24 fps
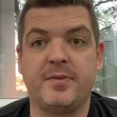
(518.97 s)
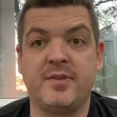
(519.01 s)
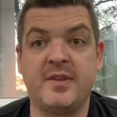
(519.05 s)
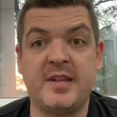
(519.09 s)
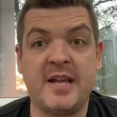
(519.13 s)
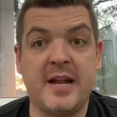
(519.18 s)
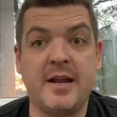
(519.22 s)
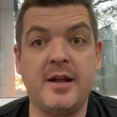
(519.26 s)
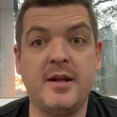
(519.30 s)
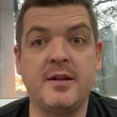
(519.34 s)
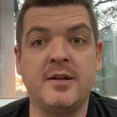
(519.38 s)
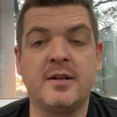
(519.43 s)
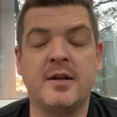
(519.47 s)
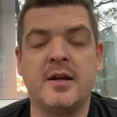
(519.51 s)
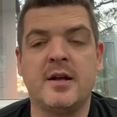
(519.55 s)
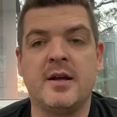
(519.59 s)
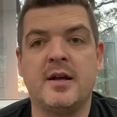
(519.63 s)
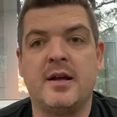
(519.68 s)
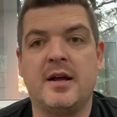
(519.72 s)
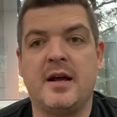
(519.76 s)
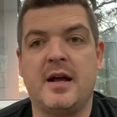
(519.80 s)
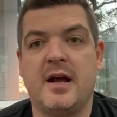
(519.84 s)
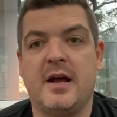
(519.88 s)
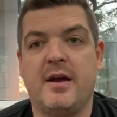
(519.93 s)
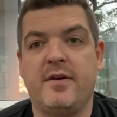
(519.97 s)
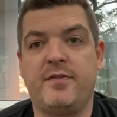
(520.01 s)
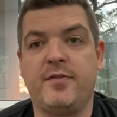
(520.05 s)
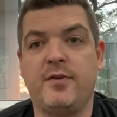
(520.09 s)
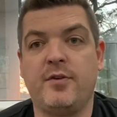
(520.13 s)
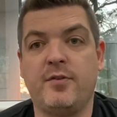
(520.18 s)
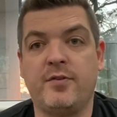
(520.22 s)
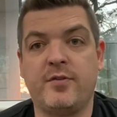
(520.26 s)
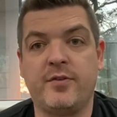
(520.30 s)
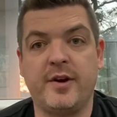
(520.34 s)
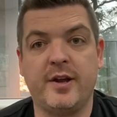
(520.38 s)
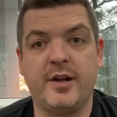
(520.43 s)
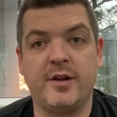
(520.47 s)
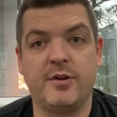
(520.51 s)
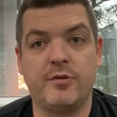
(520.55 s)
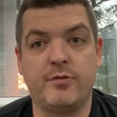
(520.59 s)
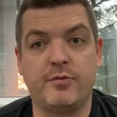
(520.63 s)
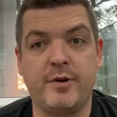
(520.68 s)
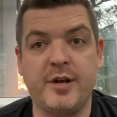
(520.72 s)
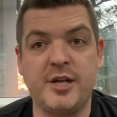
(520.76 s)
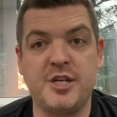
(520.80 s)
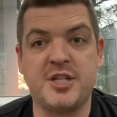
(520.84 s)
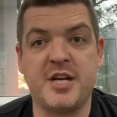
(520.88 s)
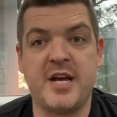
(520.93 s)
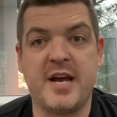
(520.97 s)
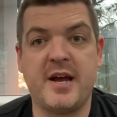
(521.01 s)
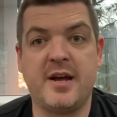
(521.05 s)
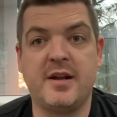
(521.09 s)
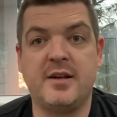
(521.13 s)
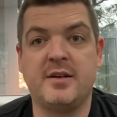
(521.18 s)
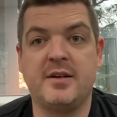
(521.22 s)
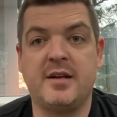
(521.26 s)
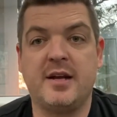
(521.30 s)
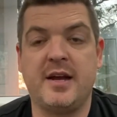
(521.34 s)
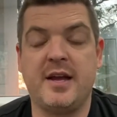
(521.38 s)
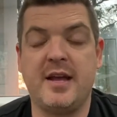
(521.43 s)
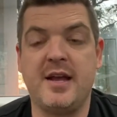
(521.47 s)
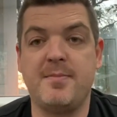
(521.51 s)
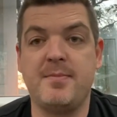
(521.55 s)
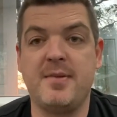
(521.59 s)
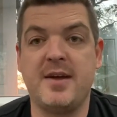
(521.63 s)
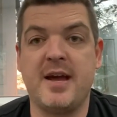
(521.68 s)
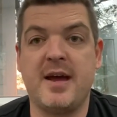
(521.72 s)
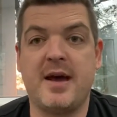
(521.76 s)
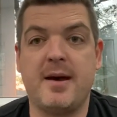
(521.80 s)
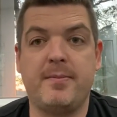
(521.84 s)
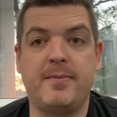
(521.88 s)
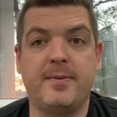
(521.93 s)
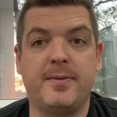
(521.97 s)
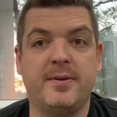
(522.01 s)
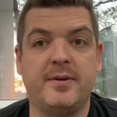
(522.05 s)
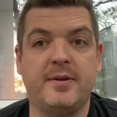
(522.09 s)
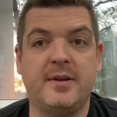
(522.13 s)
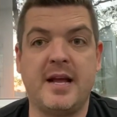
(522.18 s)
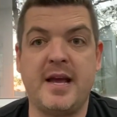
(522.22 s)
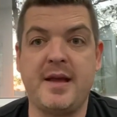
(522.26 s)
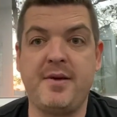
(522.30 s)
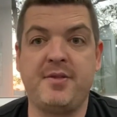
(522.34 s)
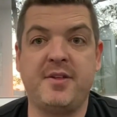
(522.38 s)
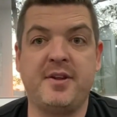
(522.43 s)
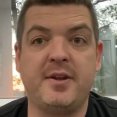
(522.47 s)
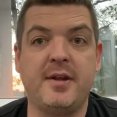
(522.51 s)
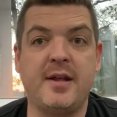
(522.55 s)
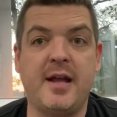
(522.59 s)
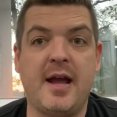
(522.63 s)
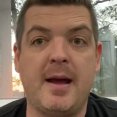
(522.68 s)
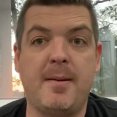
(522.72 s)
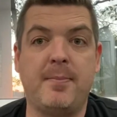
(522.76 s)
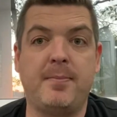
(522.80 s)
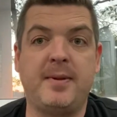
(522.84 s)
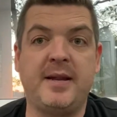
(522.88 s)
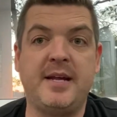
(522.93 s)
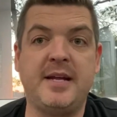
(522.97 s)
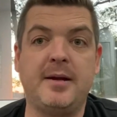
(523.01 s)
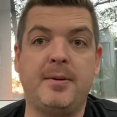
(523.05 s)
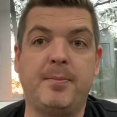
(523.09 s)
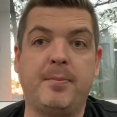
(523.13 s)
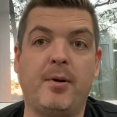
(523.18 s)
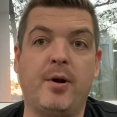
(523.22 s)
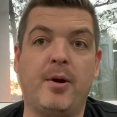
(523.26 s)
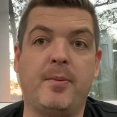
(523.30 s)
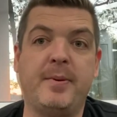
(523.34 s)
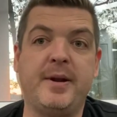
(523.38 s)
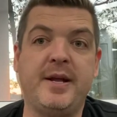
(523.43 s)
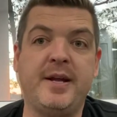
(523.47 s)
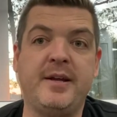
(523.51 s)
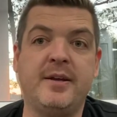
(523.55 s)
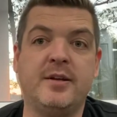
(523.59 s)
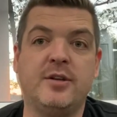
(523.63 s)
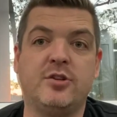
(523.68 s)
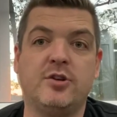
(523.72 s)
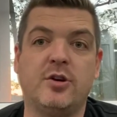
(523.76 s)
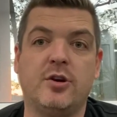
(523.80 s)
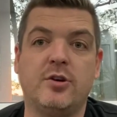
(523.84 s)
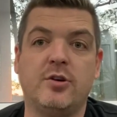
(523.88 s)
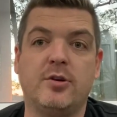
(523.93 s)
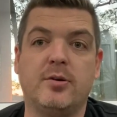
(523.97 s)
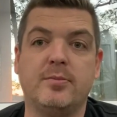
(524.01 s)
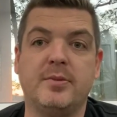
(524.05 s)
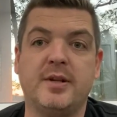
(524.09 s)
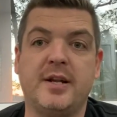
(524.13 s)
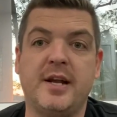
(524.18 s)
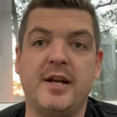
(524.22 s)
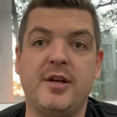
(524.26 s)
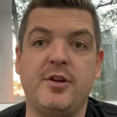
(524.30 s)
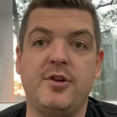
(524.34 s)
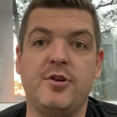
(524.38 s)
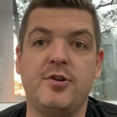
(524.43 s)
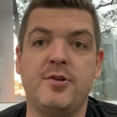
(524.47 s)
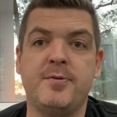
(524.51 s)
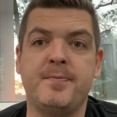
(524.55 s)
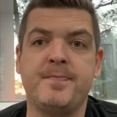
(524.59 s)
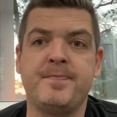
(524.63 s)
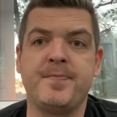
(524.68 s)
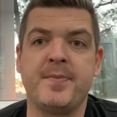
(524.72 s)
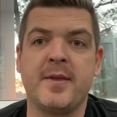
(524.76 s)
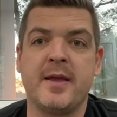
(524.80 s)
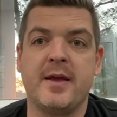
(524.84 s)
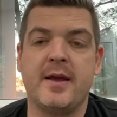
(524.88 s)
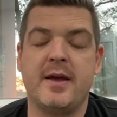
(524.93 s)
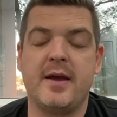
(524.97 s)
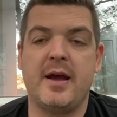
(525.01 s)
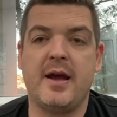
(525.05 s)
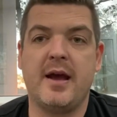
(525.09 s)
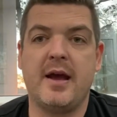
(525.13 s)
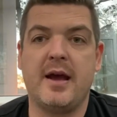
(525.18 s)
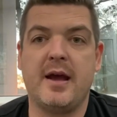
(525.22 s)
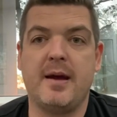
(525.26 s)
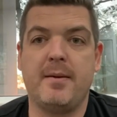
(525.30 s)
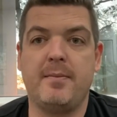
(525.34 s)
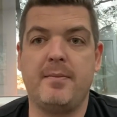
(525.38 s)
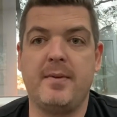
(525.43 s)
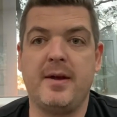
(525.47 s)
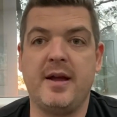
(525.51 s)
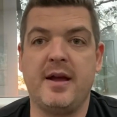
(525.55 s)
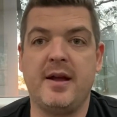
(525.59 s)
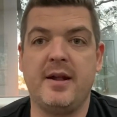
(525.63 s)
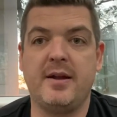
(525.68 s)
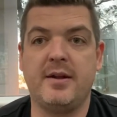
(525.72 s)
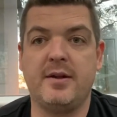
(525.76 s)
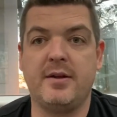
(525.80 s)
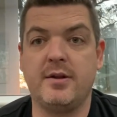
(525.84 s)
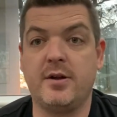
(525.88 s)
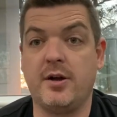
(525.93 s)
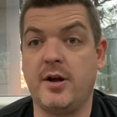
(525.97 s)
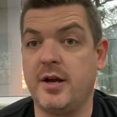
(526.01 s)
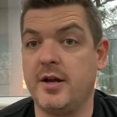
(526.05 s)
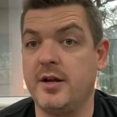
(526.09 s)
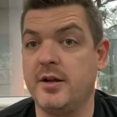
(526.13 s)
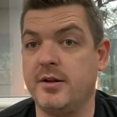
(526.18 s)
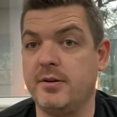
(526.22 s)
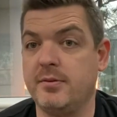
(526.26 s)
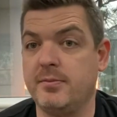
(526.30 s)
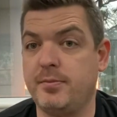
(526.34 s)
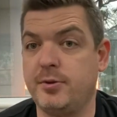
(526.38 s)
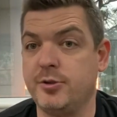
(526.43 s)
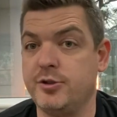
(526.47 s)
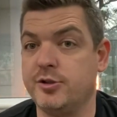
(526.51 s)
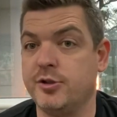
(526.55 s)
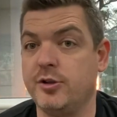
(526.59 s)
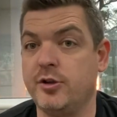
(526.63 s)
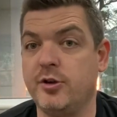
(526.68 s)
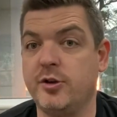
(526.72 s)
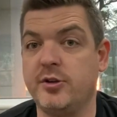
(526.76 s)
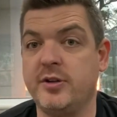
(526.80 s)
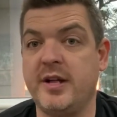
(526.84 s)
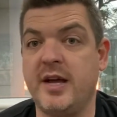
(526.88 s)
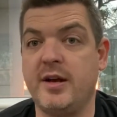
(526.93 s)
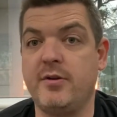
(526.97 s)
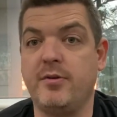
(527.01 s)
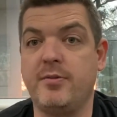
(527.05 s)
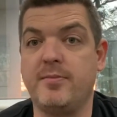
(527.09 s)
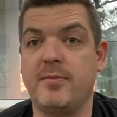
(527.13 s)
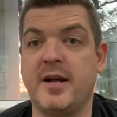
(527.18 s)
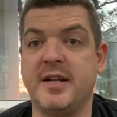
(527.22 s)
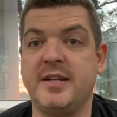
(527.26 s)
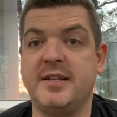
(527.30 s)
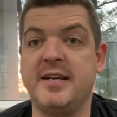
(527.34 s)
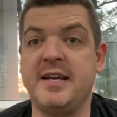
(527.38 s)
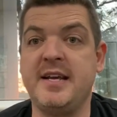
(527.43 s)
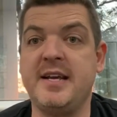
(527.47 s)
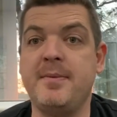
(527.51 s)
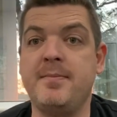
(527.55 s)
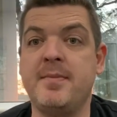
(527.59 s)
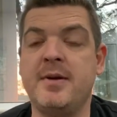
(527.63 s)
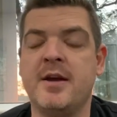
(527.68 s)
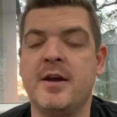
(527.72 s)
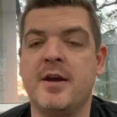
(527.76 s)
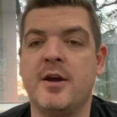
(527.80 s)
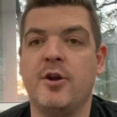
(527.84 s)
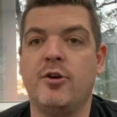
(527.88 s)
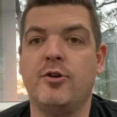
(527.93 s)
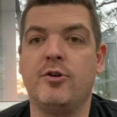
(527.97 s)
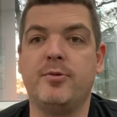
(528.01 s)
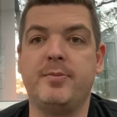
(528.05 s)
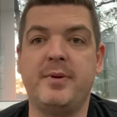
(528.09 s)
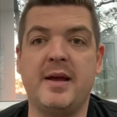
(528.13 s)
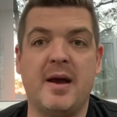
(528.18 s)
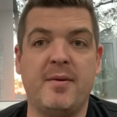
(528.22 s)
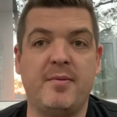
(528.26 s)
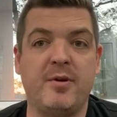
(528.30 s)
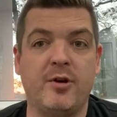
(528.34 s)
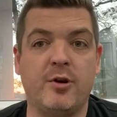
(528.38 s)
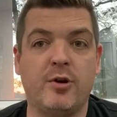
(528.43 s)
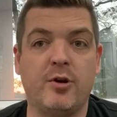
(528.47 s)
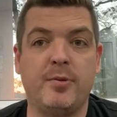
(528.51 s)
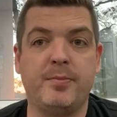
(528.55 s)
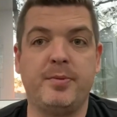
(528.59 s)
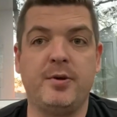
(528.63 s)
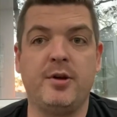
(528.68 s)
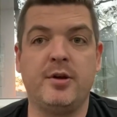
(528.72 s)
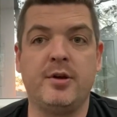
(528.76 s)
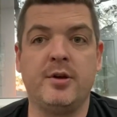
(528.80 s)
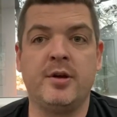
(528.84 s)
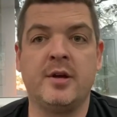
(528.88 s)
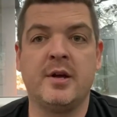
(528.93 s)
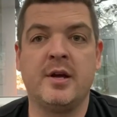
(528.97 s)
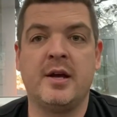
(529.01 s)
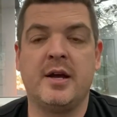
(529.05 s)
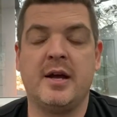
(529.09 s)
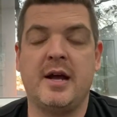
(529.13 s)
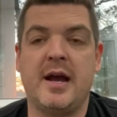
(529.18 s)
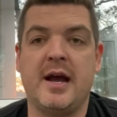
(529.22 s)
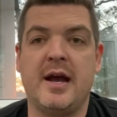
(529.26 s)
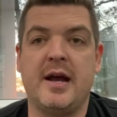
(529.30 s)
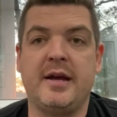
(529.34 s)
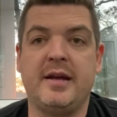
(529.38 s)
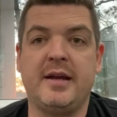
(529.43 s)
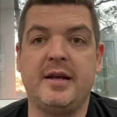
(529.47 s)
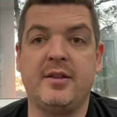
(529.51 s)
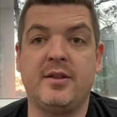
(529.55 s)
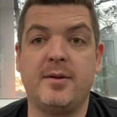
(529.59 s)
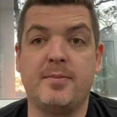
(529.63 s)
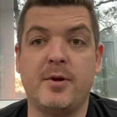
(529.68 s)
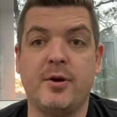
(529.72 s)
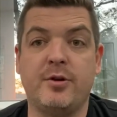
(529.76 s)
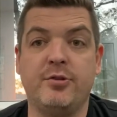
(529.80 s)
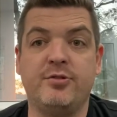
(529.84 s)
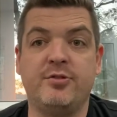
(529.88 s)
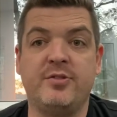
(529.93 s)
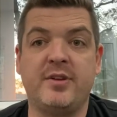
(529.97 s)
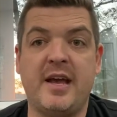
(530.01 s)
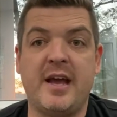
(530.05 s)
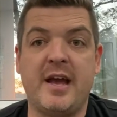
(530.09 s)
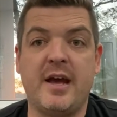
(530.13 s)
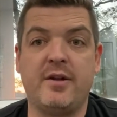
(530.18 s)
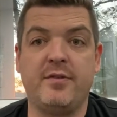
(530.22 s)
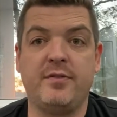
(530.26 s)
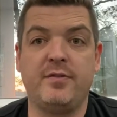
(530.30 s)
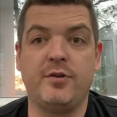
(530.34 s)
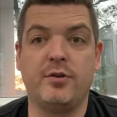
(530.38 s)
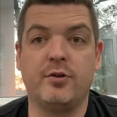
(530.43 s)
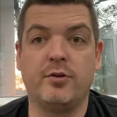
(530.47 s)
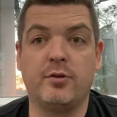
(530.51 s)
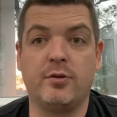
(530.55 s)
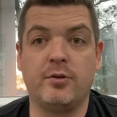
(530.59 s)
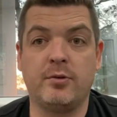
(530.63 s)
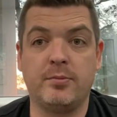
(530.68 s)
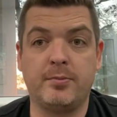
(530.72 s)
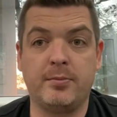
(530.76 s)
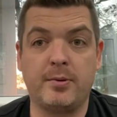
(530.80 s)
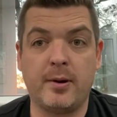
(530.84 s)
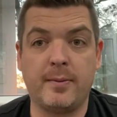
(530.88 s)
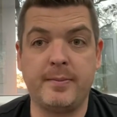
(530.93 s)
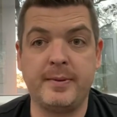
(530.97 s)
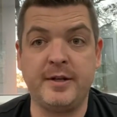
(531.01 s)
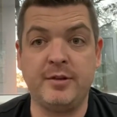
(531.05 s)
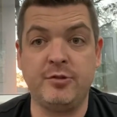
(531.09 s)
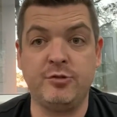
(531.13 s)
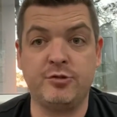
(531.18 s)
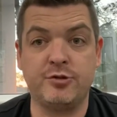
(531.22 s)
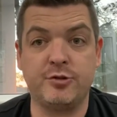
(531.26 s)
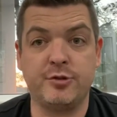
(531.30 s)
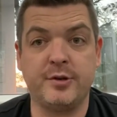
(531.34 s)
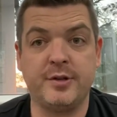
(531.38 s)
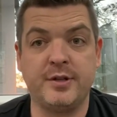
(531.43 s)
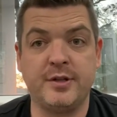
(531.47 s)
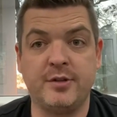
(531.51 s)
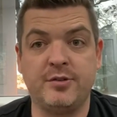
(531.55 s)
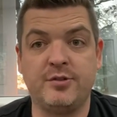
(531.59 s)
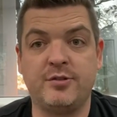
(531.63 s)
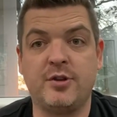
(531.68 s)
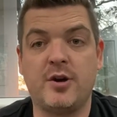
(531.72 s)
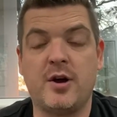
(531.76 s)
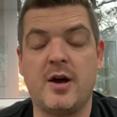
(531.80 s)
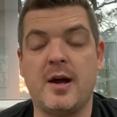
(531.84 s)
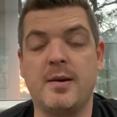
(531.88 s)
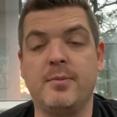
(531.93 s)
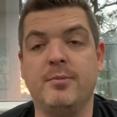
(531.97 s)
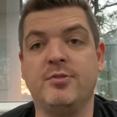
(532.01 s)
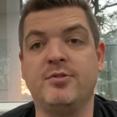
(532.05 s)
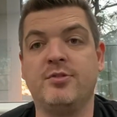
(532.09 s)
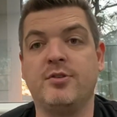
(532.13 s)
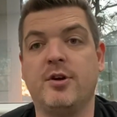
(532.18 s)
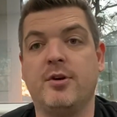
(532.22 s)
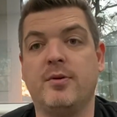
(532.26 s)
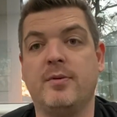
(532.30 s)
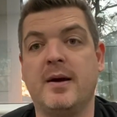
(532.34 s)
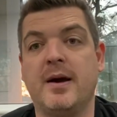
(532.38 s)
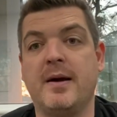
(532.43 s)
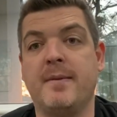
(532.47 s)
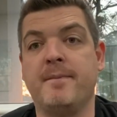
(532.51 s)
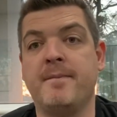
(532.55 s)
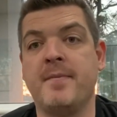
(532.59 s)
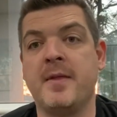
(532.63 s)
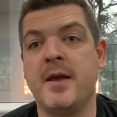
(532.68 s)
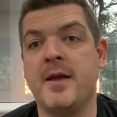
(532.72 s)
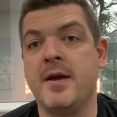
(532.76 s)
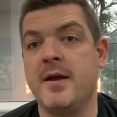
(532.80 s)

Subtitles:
tenant, feel free to reach out, hit me up, nathan@blinkproperty.com.au, and I can put you in contact with my team, who'll be able to help you get the most out of your properties during this time. So